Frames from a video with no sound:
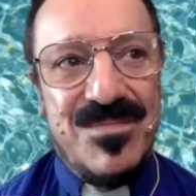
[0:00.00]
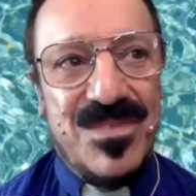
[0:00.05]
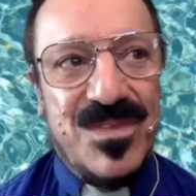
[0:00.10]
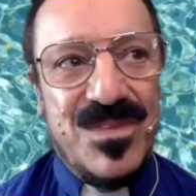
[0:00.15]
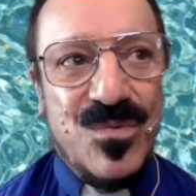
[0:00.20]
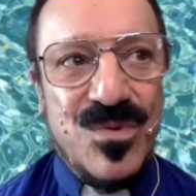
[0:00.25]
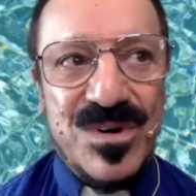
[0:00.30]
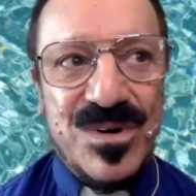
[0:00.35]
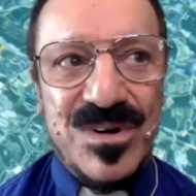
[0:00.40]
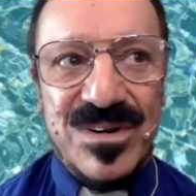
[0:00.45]
the
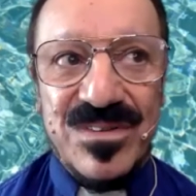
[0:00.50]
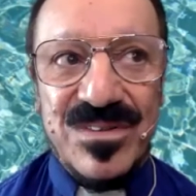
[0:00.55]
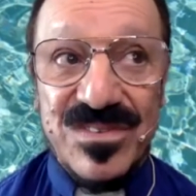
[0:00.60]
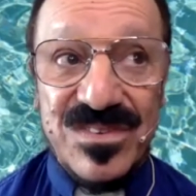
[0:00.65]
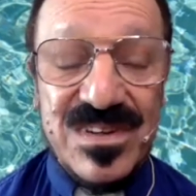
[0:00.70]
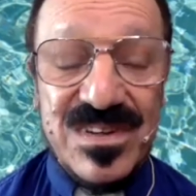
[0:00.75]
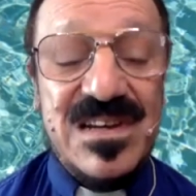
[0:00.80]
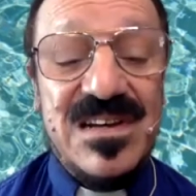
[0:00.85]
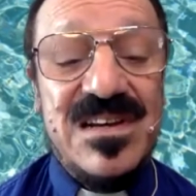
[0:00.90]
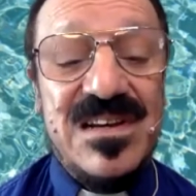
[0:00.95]
world
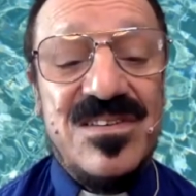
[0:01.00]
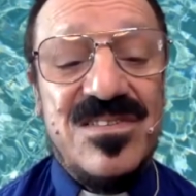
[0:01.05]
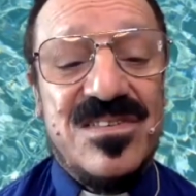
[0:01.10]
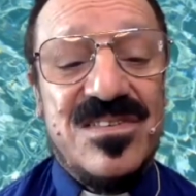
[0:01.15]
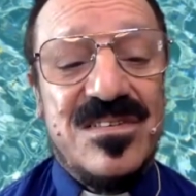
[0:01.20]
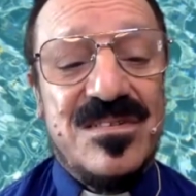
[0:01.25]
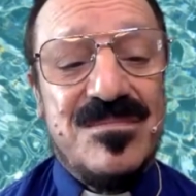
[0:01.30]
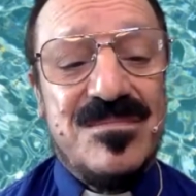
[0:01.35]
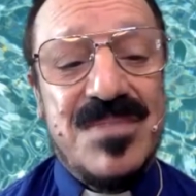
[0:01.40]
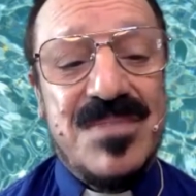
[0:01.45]
sees
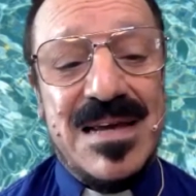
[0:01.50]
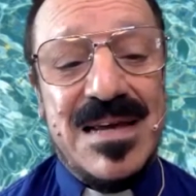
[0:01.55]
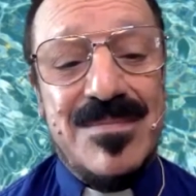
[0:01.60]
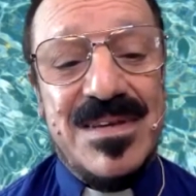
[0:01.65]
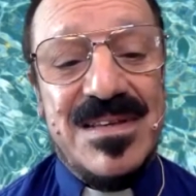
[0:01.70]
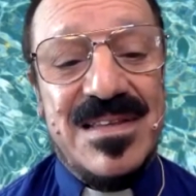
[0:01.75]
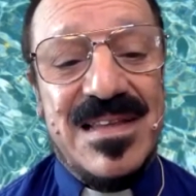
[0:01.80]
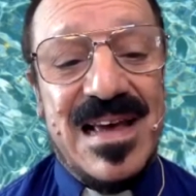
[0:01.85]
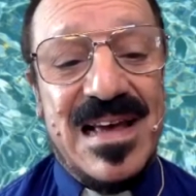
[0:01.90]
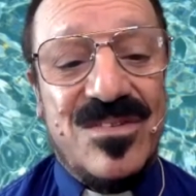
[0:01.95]
and
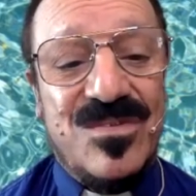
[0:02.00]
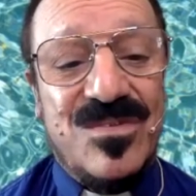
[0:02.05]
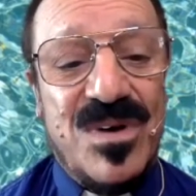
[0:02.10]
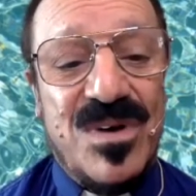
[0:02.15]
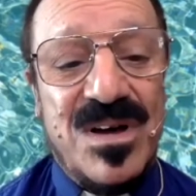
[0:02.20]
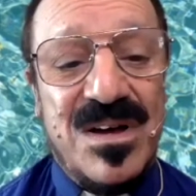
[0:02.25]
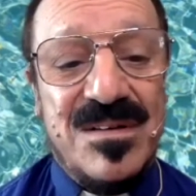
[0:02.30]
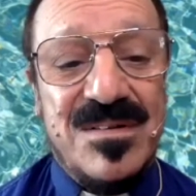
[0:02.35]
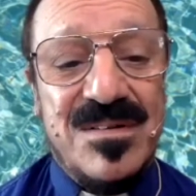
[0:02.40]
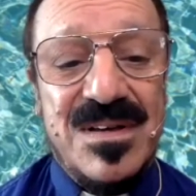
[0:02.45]
maybe that's
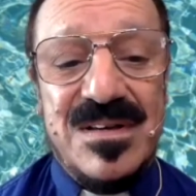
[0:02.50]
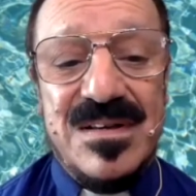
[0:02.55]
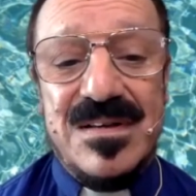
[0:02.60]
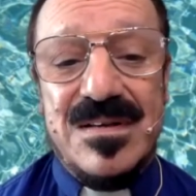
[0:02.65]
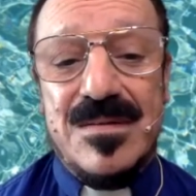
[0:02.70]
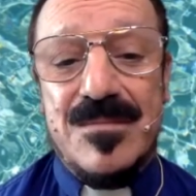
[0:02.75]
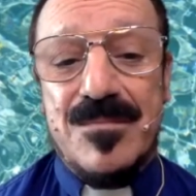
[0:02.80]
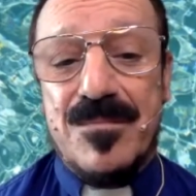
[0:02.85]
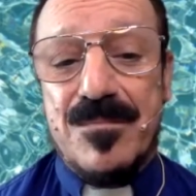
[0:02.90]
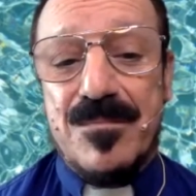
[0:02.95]
what
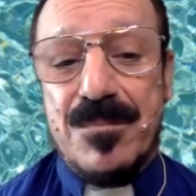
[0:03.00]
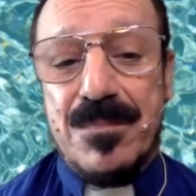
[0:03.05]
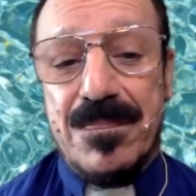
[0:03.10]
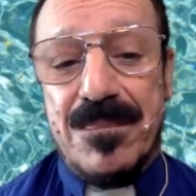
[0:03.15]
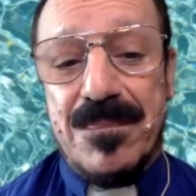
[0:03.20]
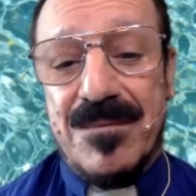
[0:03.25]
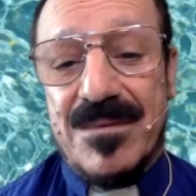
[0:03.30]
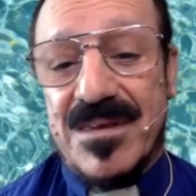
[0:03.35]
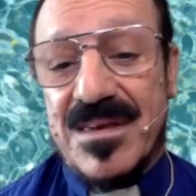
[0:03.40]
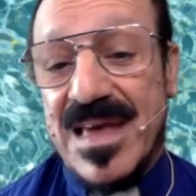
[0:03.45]

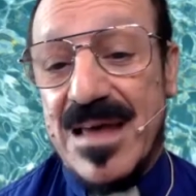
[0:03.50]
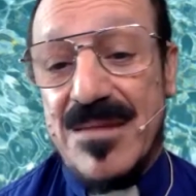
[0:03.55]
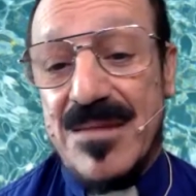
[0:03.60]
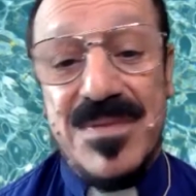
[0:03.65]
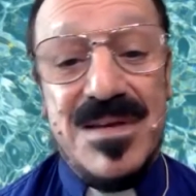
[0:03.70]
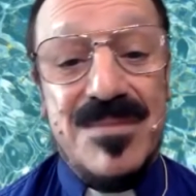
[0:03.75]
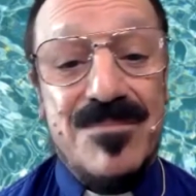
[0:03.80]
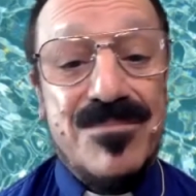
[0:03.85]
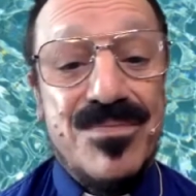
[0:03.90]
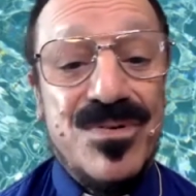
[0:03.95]
can
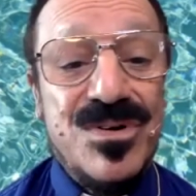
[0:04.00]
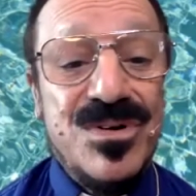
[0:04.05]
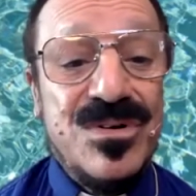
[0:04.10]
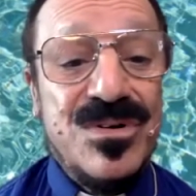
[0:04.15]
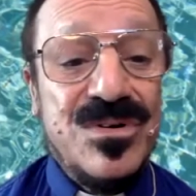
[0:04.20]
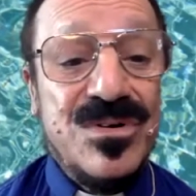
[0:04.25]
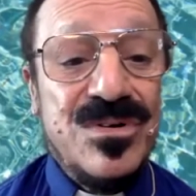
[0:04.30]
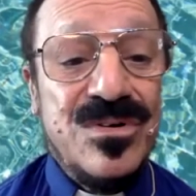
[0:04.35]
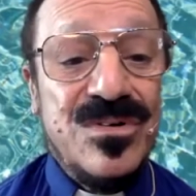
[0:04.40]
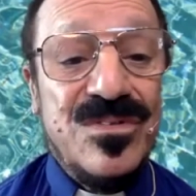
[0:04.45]
be
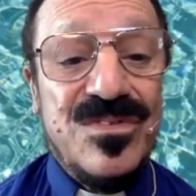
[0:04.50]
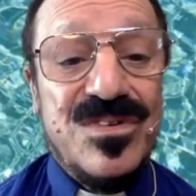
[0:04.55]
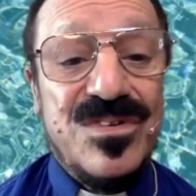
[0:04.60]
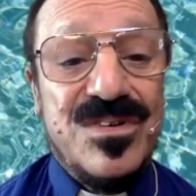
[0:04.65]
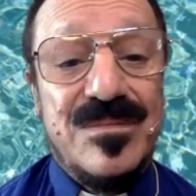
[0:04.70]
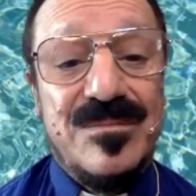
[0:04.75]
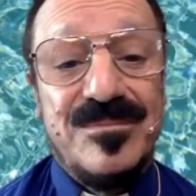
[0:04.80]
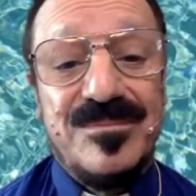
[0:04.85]
proved.